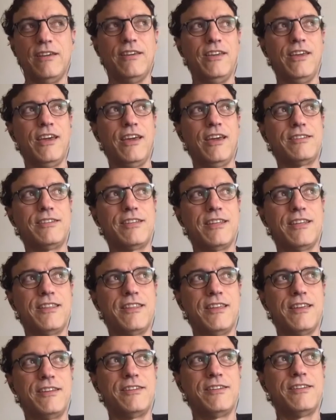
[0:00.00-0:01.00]
Yes, I
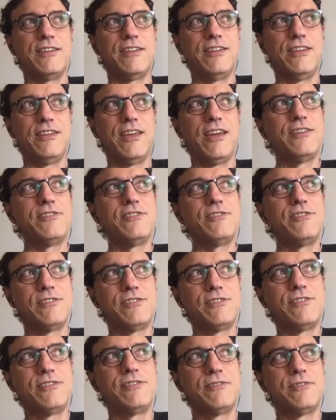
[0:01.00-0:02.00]
think
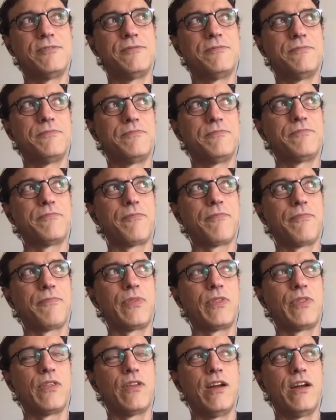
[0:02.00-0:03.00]
yes,
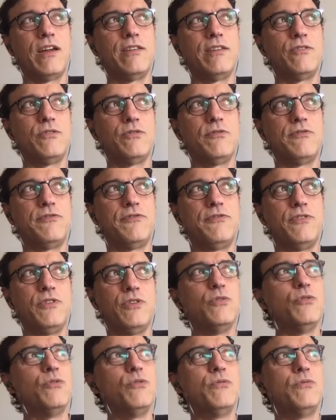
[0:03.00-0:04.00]
I do
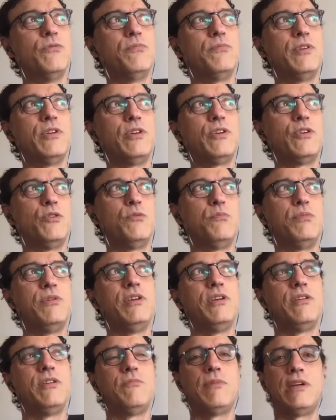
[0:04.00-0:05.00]
feel it could
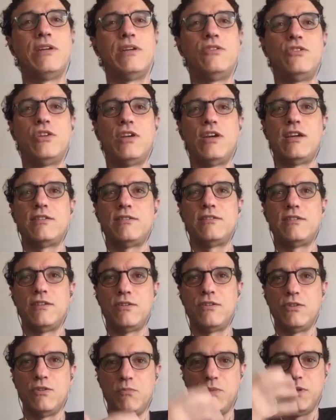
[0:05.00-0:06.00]
be in my chest, it
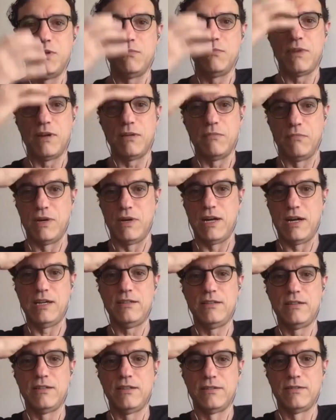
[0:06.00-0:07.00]
could be in my
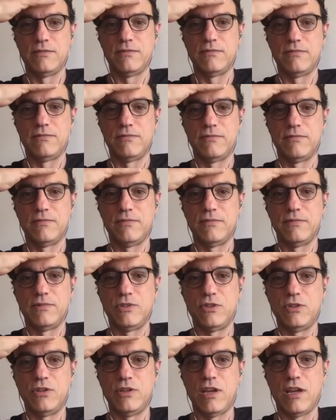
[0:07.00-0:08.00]
mind,
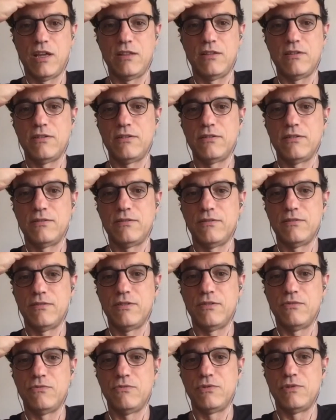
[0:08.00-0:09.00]
together
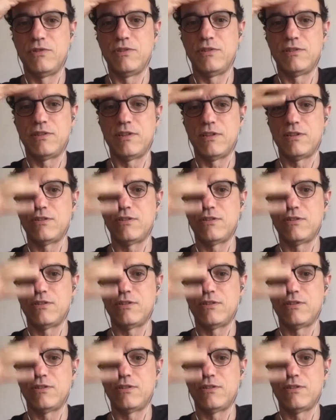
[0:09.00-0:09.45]
there is this mm-hmm.